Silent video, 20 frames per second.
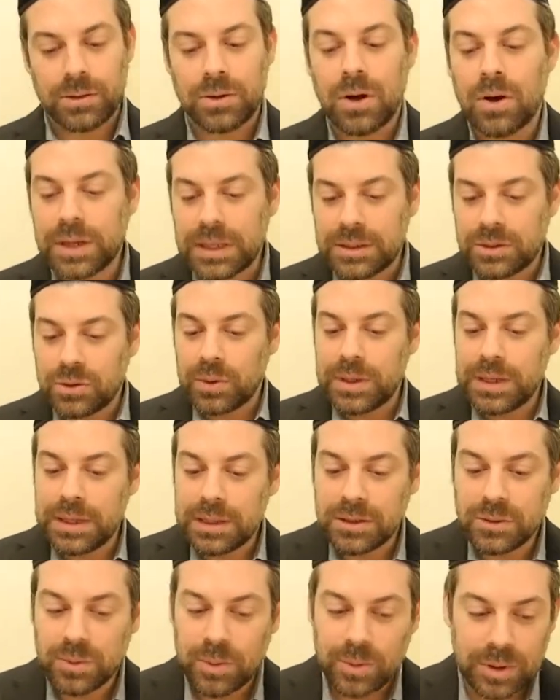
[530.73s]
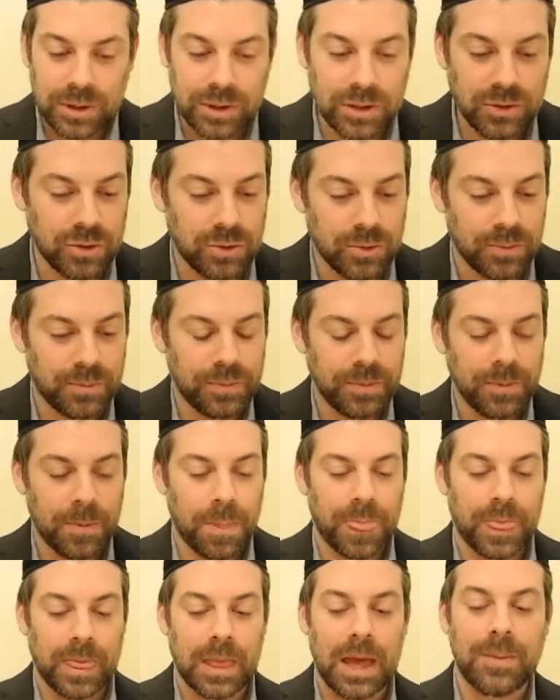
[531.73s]
Okay, so here's what we're going to do.
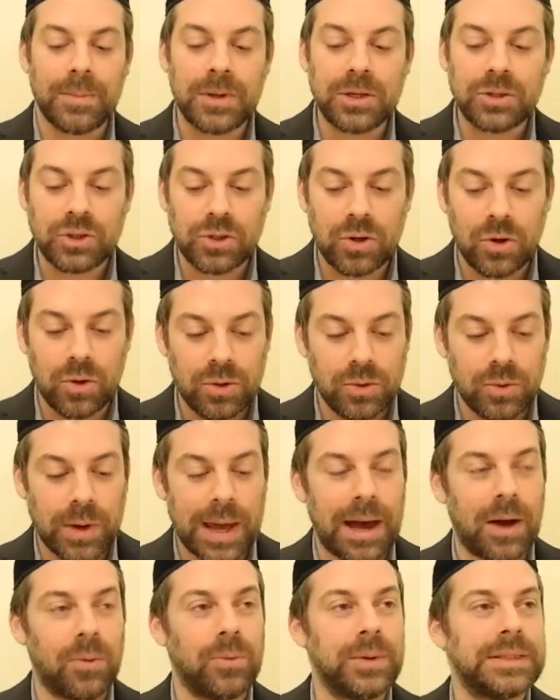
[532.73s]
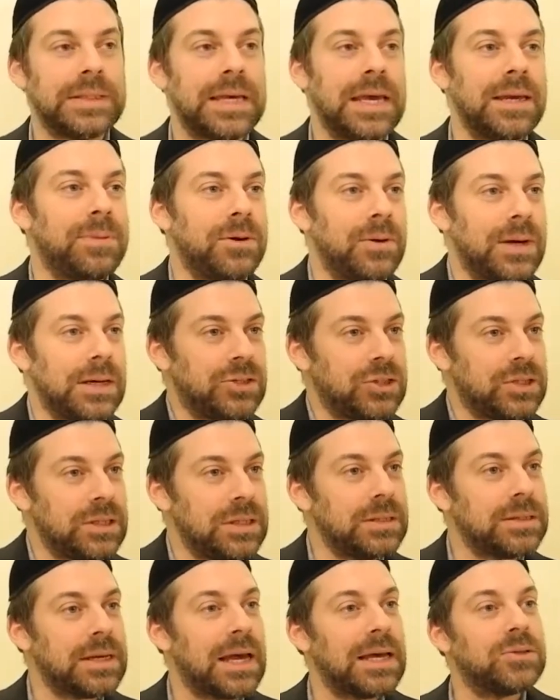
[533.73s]
I'm going to show you how we take
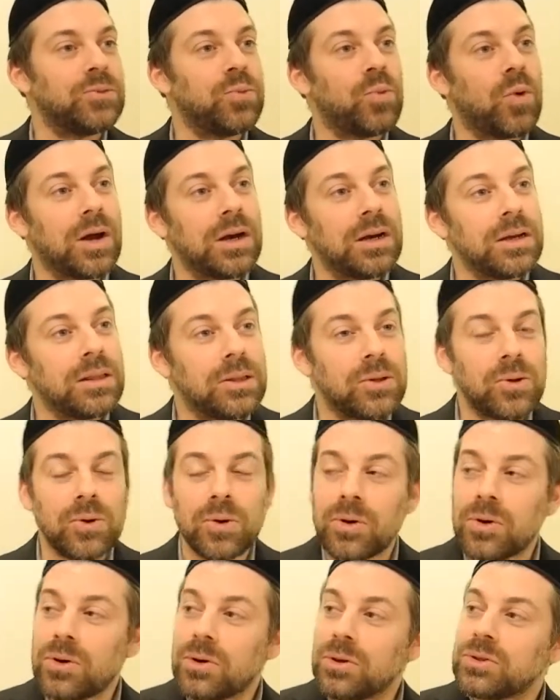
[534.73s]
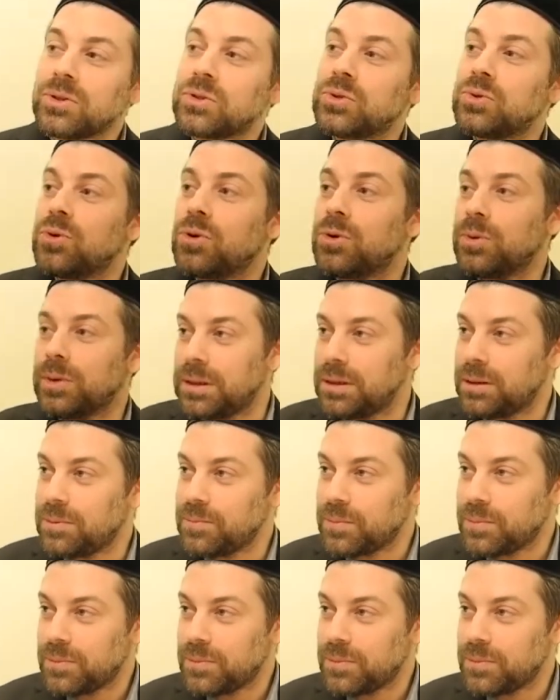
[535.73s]
Beresheit as one long story.